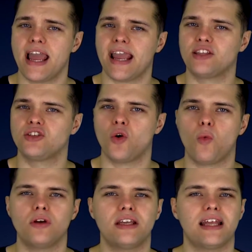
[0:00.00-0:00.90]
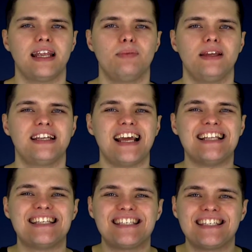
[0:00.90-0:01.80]
it's no wonder that he pleaded
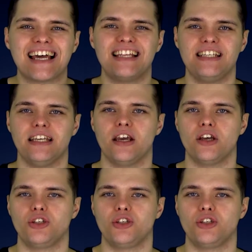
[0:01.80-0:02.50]
insanity